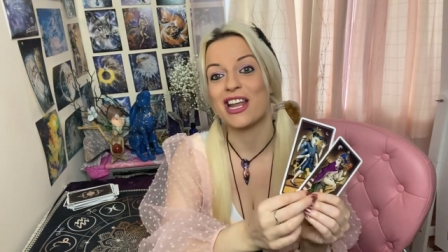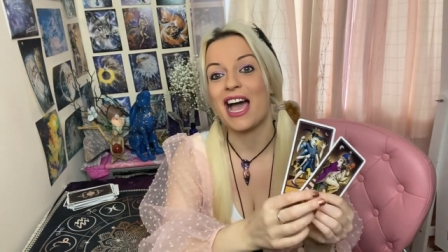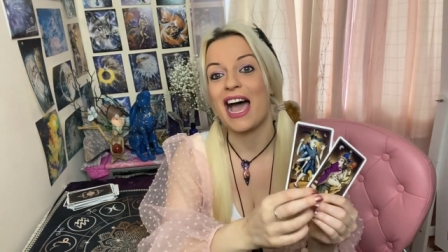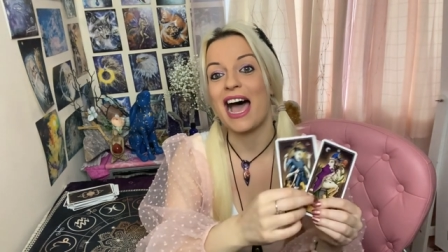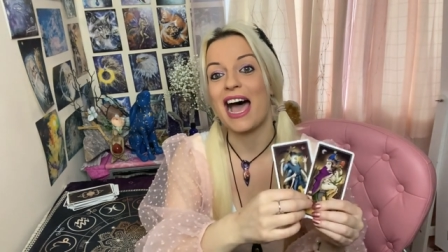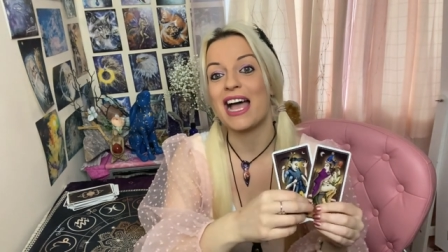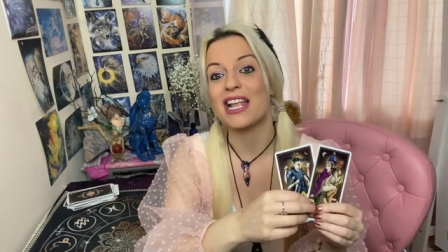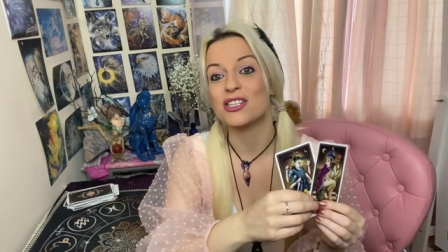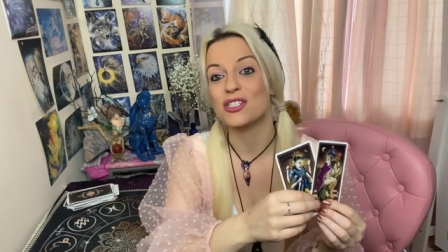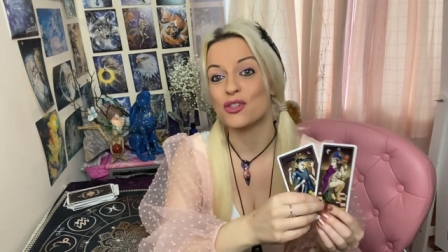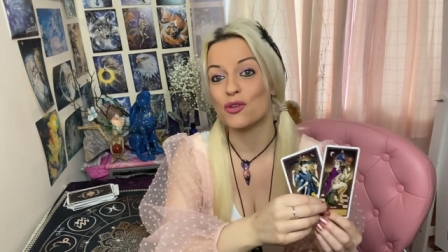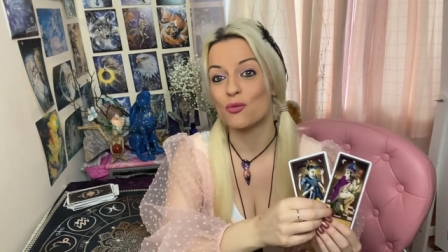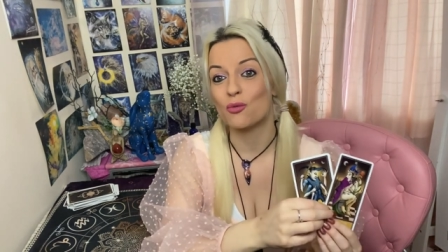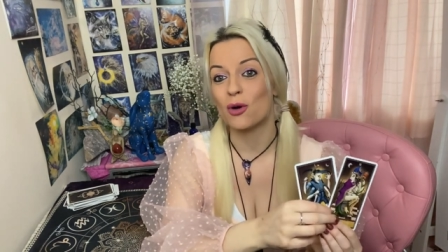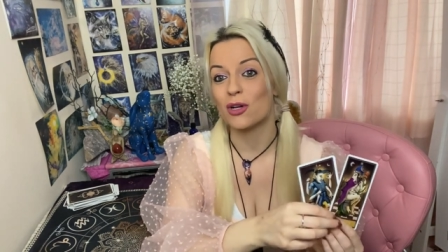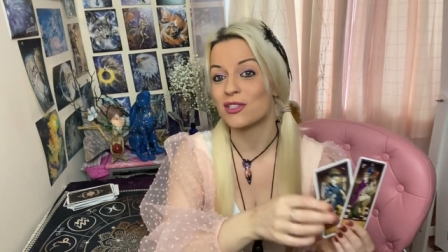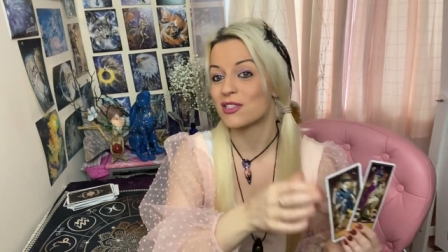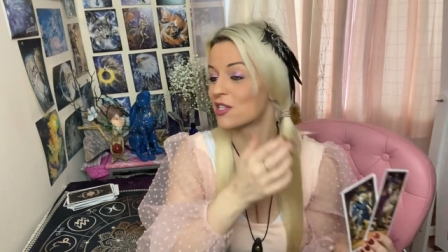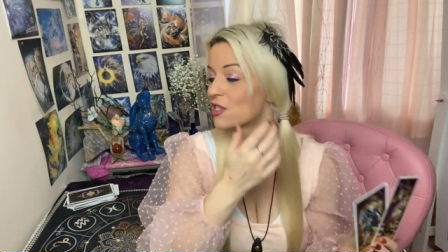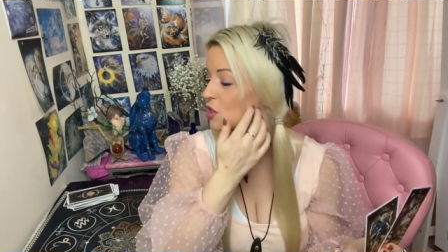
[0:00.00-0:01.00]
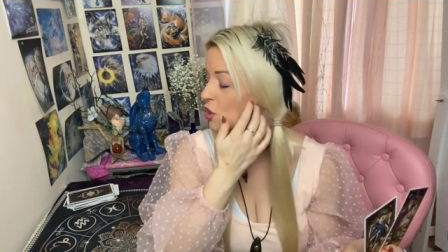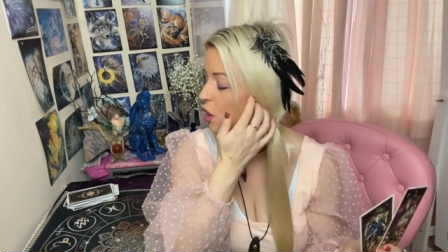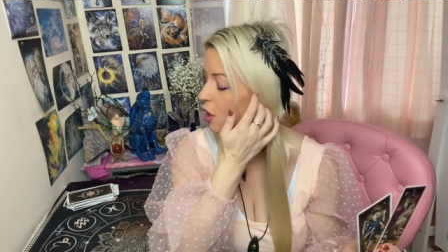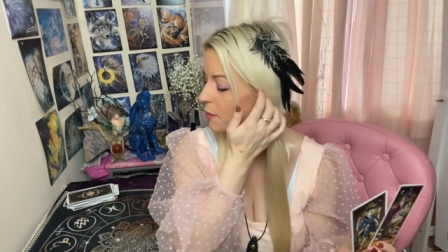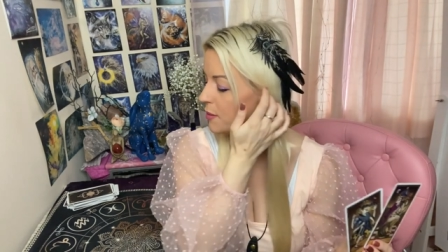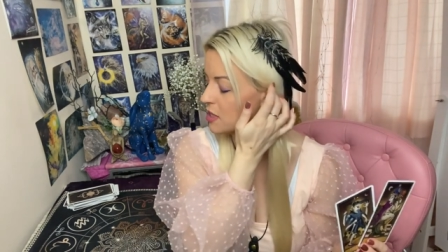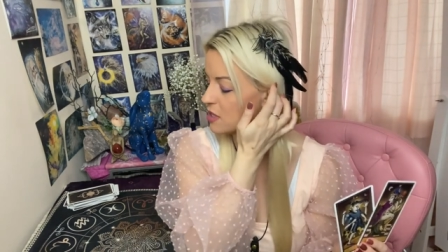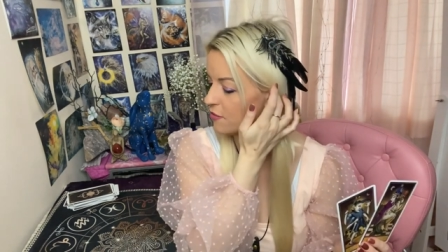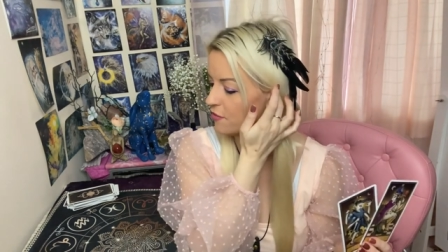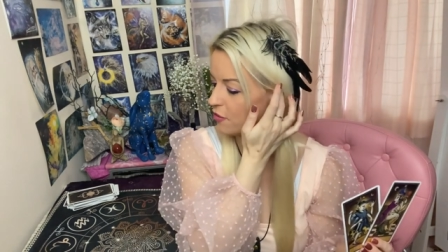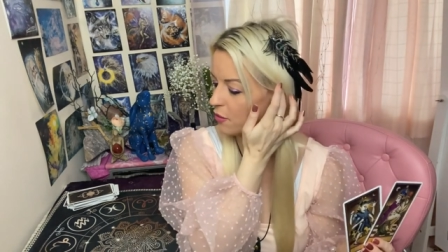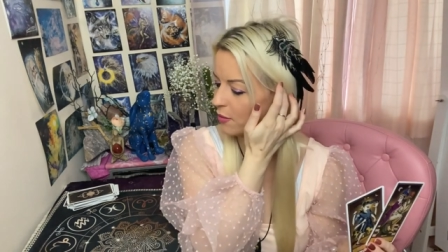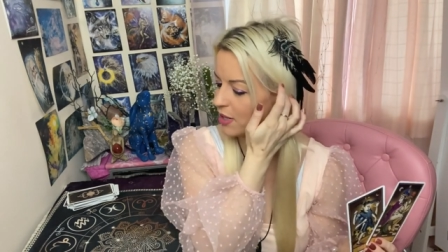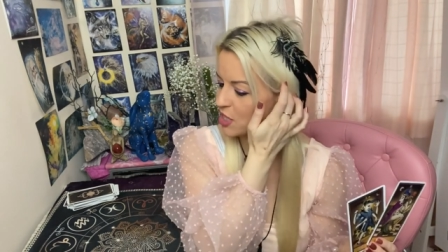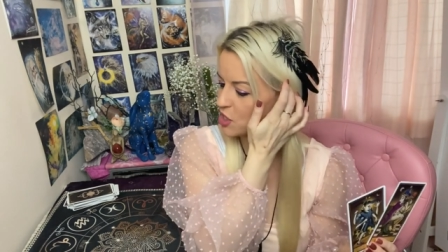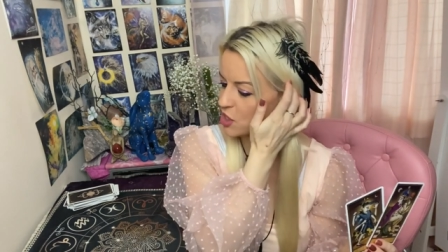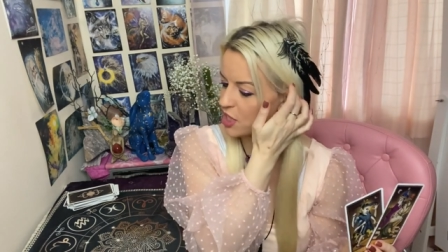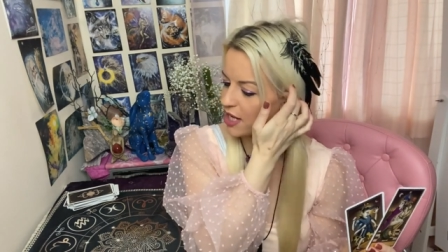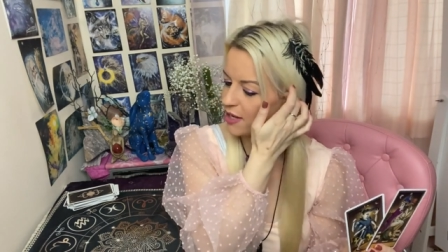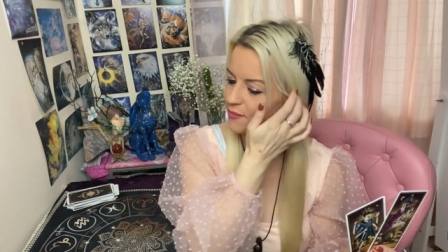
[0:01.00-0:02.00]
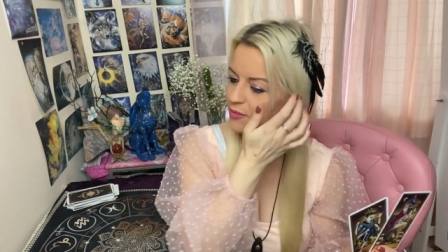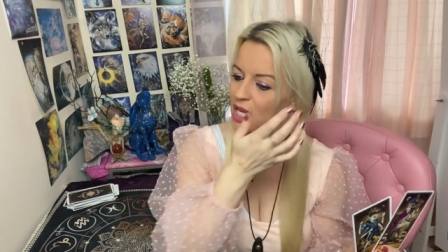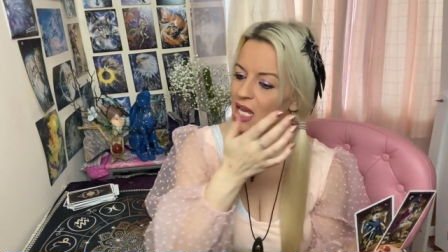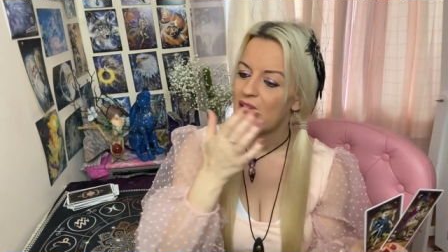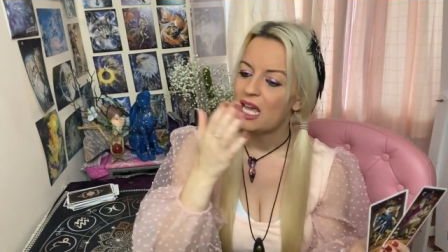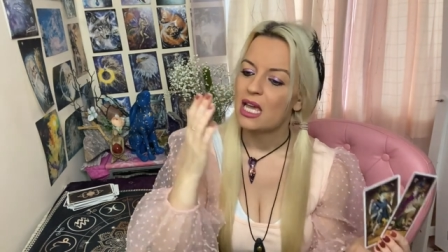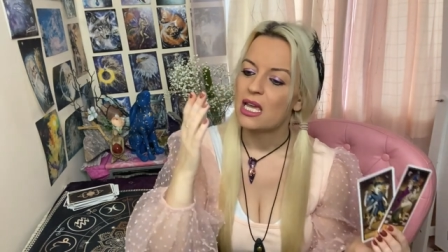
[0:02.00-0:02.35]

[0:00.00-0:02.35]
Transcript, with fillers: and you want it to come into fruition,